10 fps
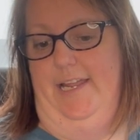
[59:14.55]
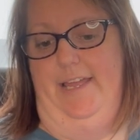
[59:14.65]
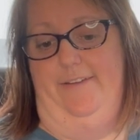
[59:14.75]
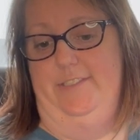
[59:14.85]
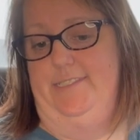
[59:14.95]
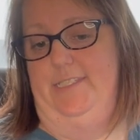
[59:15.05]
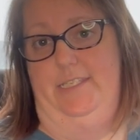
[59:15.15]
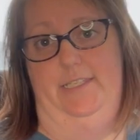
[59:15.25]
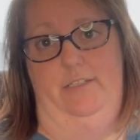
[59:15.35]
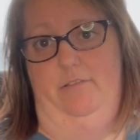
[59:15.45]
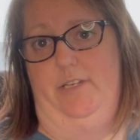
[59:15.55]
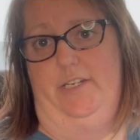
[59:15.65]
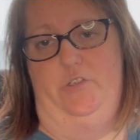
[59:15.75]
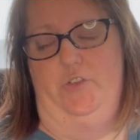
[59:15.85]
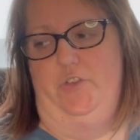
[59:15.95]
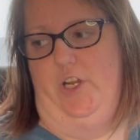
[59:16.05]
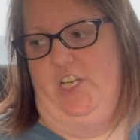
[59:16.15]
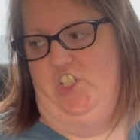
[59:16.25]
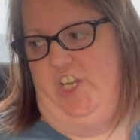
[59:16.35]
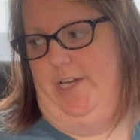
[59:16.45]
I haven't seen the new Doctor
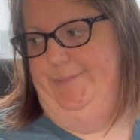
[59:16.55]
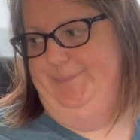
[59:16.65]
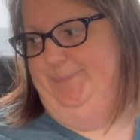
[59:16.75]
Strange yet.